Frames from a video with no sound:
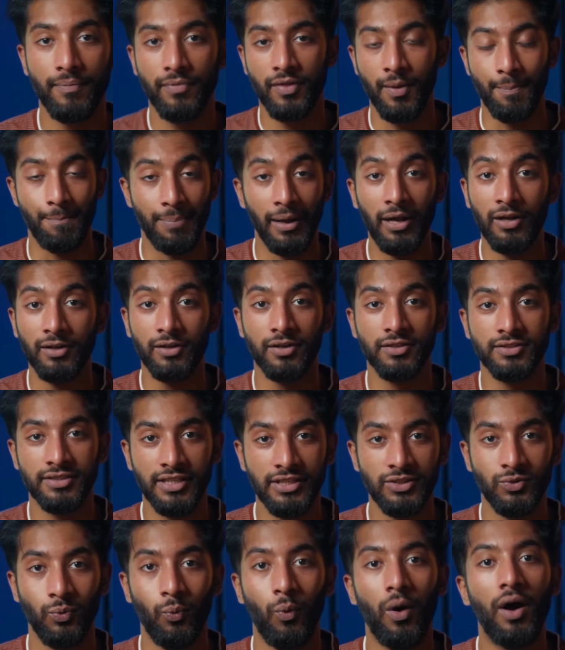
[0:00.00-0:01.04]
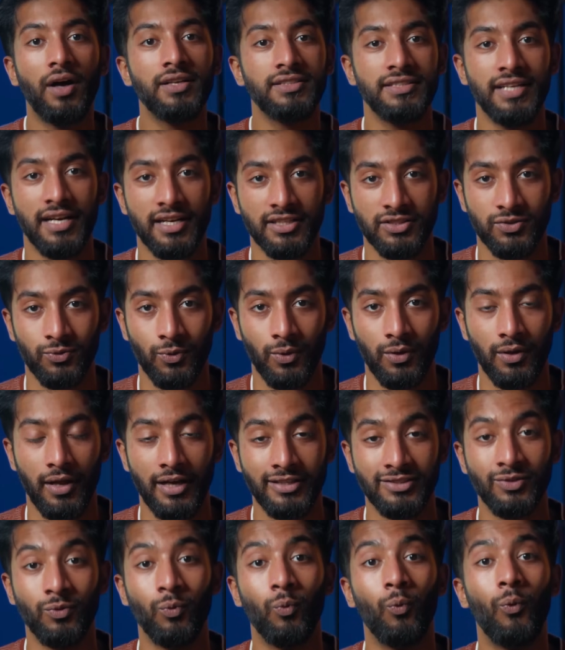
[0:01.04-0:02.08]
The builders use Wozniak's role
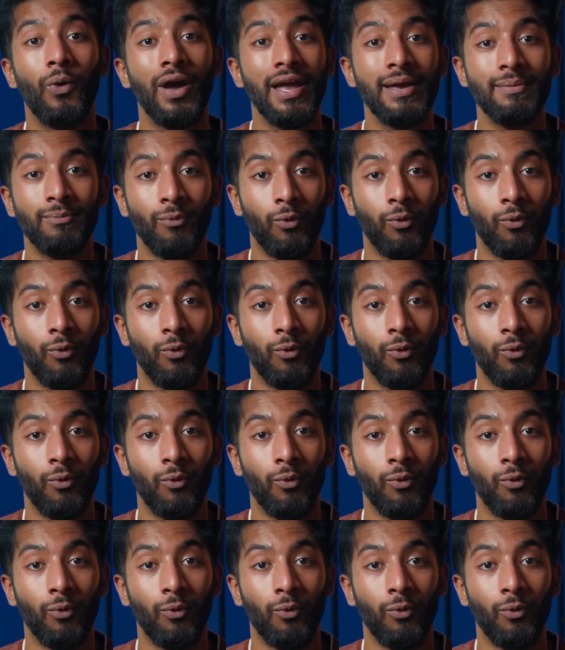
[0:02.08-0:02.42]
as way